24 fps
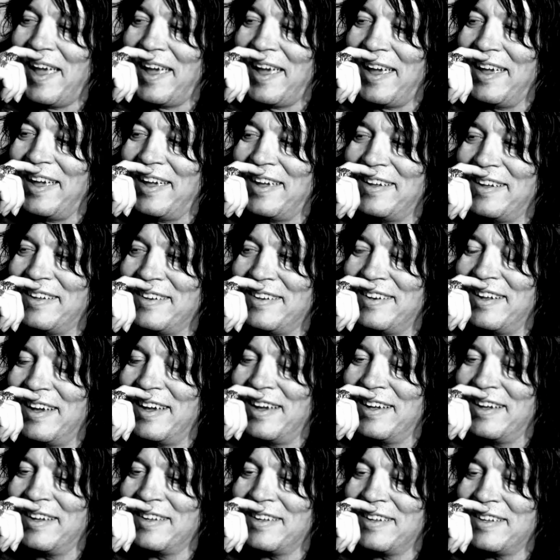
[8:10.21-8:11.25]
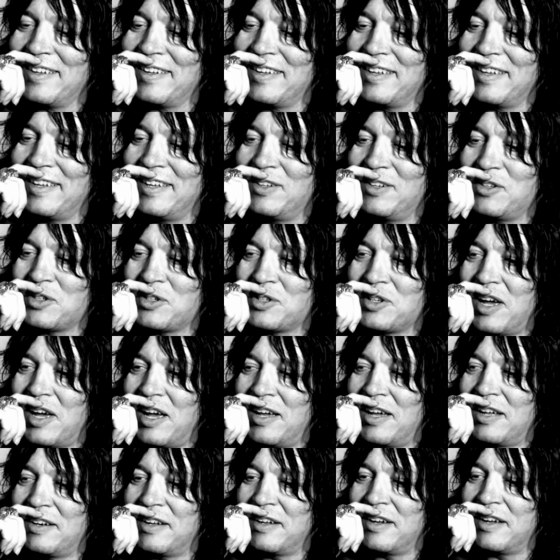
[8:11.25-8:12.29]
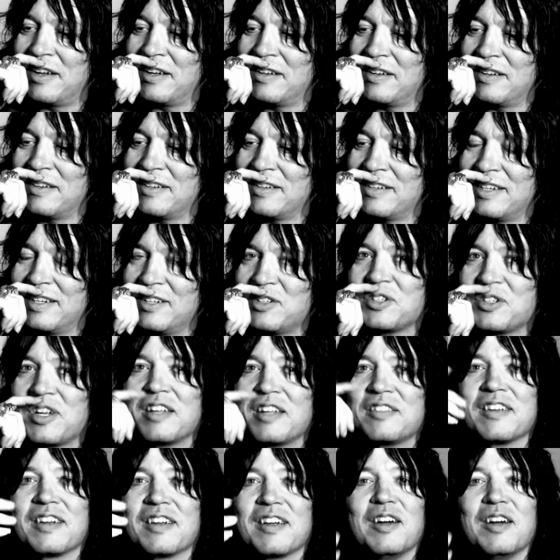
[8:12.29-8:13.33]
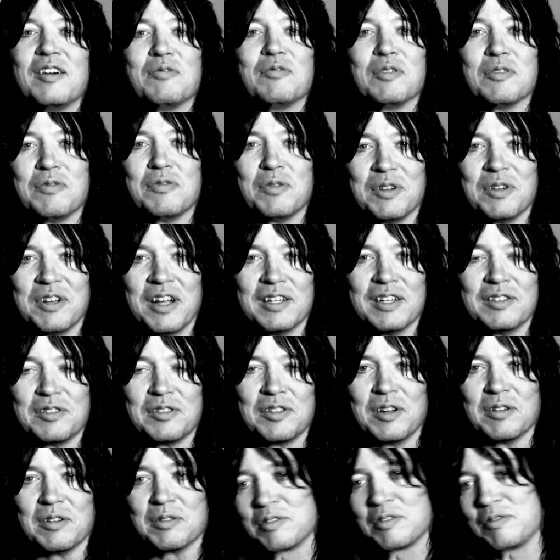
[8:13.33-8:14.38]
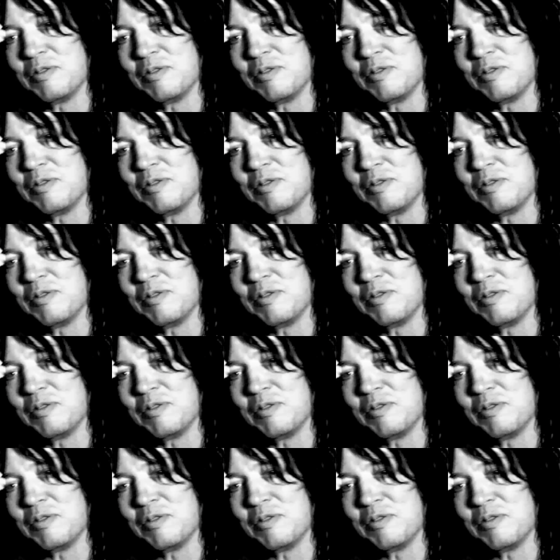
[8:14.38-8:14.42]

And he shot the cover for Night Songs